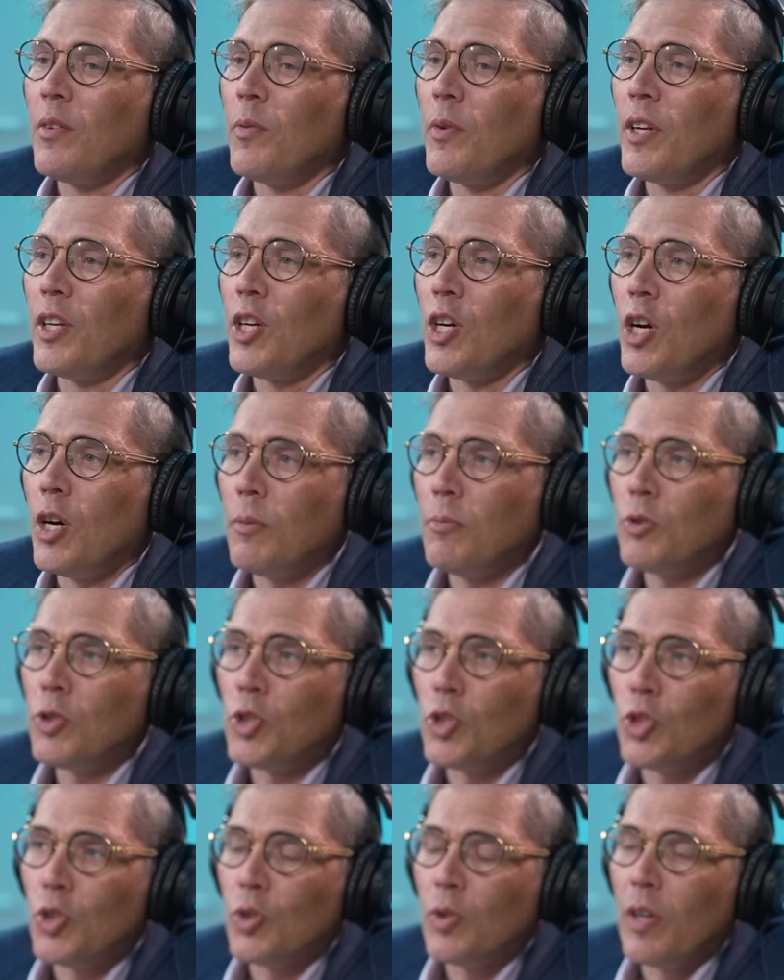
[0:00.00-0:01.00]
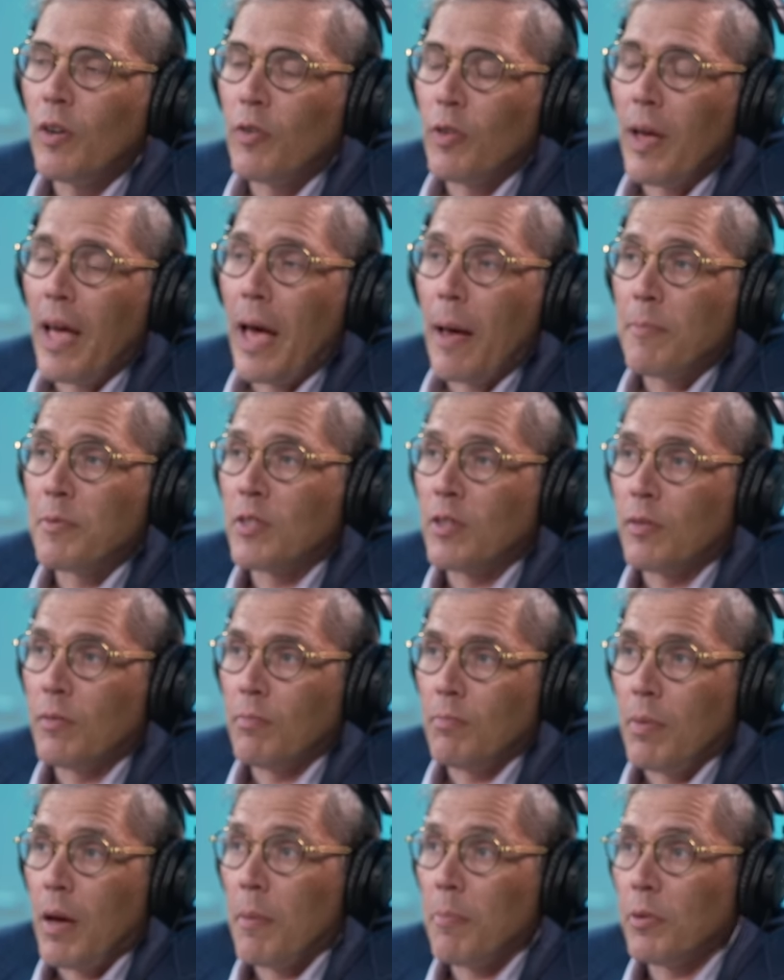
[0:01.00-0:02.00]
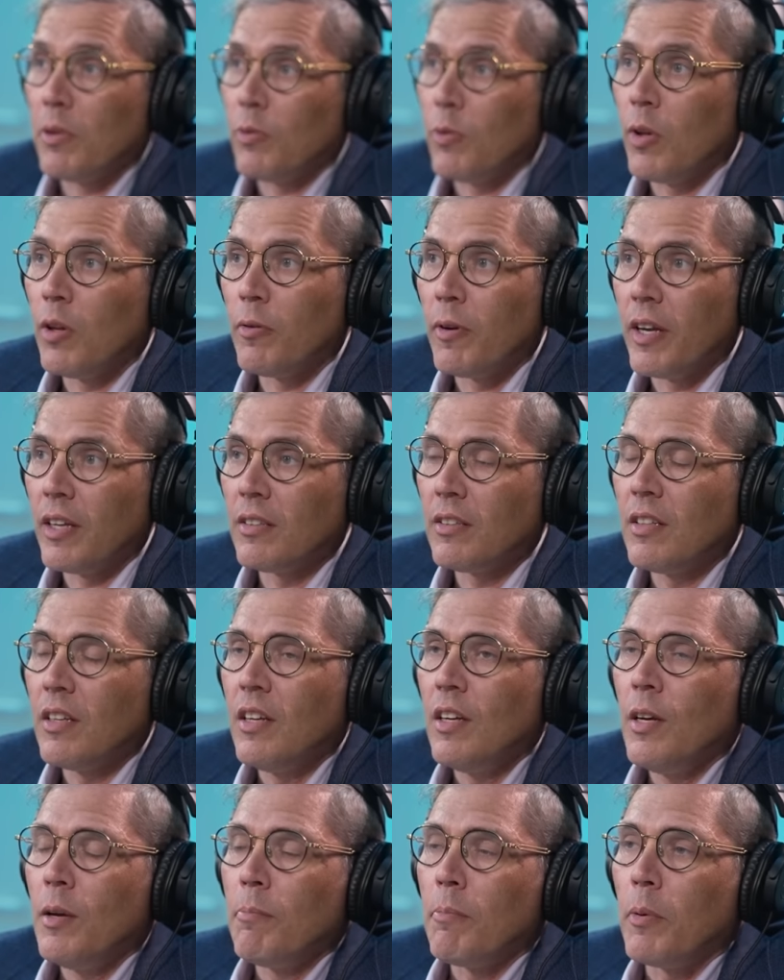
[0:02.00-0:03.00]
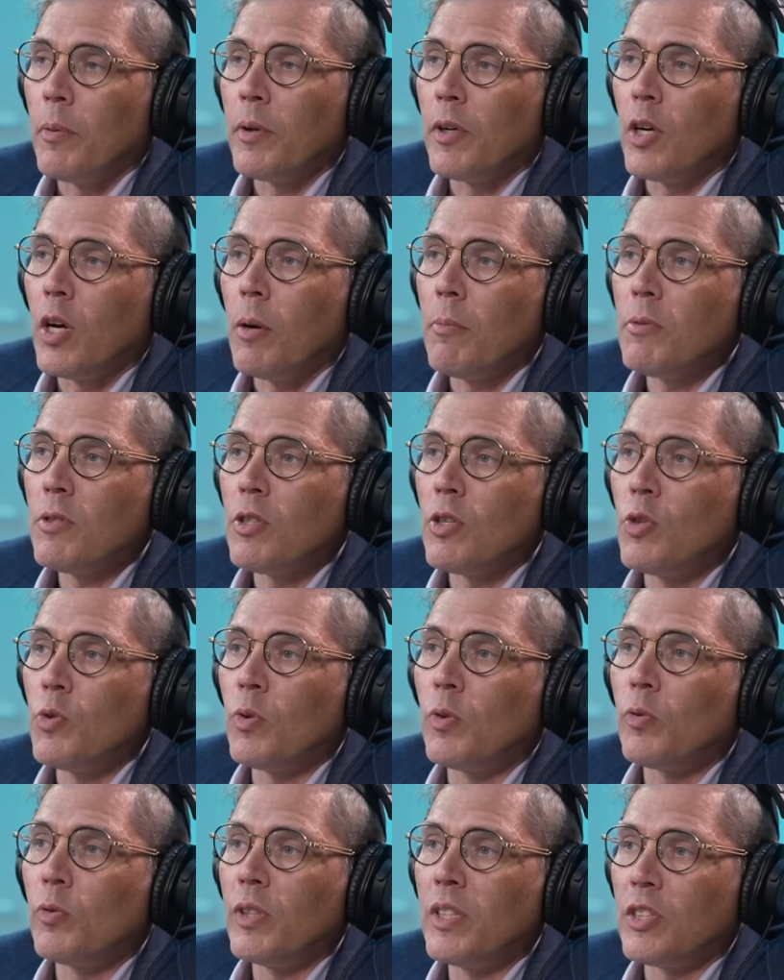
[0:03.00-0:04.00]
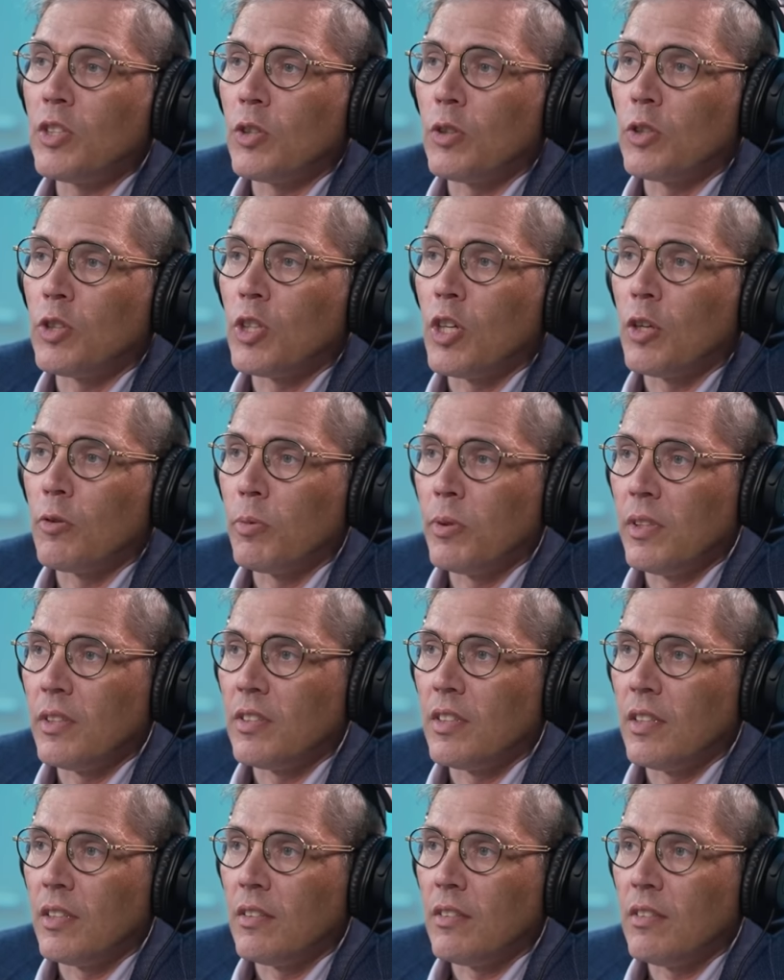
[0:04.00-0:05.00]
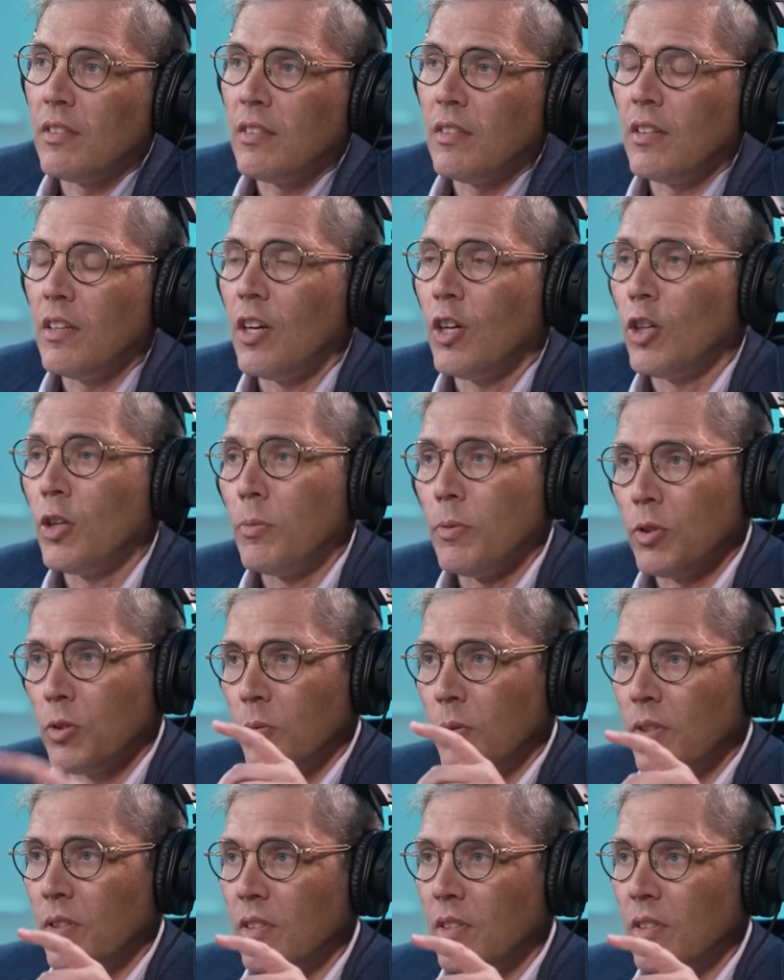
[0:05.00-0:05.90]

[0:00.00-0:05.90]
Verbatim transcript: when it comes to all the apps are popular all around, but when it comes to doing research on real estate, on commercial real